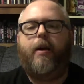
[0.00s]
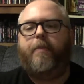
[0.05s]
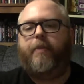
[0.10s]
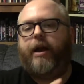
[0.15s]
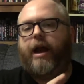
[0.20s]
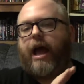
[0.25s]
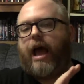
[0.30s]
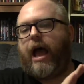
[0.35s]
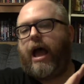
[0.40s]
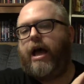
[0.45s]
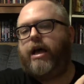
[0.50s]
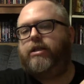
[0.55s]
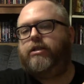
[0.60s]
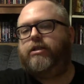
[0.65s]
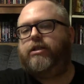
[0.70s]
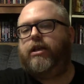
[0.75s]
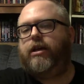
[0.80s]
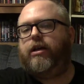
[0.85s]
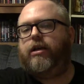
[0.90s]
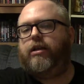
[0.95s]
But
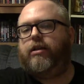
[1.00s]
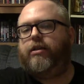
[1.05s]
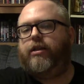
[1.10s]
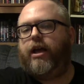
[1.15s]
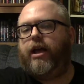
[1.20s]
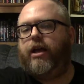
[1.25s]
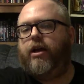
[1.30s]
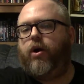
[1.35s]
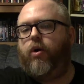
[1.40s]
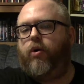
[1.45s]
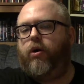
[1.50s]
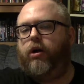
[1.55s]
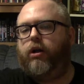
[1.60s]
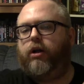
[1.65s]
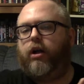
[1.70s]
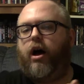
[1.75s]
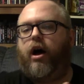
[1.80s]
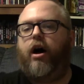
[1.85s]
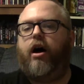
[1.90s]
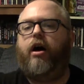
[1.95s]
as they go
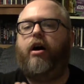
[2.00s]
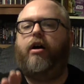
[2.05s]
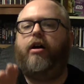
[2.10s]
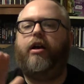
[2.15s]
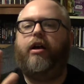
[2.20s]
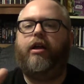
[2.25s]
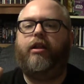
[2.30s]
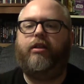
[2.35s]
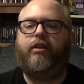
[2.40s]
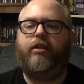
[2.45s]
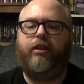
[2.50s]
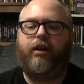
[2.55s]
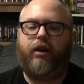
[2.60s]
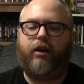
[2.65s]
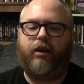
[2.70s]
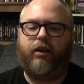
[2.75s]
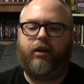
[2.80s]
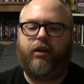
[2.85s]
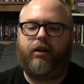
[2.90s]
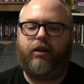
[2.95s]
along and
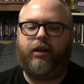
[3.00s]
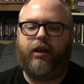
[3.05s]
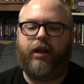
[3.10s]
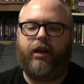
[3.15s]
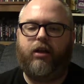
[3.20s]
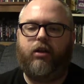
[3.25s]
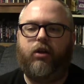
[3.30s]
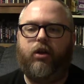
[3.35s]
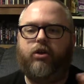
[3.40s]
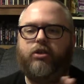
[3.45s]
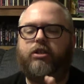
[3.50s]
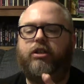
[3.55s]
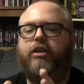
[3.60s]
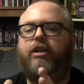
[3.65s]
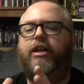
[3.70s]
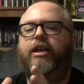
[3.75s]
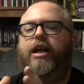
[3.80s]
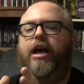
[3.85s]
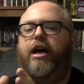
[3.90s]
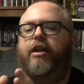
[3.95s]
they're getting closer
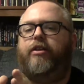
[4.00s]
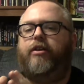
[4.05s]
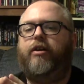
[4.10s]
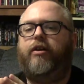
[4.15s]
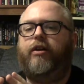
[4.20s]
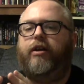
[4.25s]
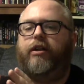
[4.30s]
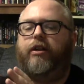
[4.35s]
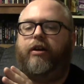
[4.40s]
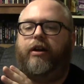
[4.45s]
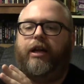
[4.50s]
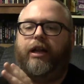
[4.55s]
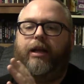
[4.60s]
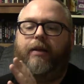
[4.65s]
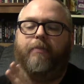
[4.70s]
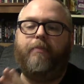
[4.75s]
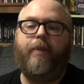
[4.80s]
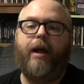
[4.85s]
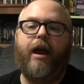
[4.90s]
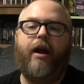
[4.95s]
together and they're
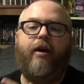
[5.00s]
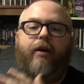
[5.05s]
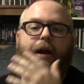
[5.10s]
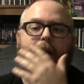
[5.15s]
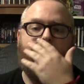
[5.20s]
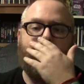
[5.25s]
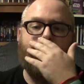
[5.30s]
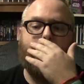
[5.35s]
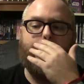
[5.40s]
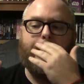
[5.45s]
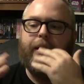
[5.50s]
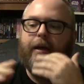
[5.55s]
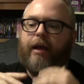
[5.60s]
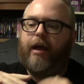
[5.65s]
getting married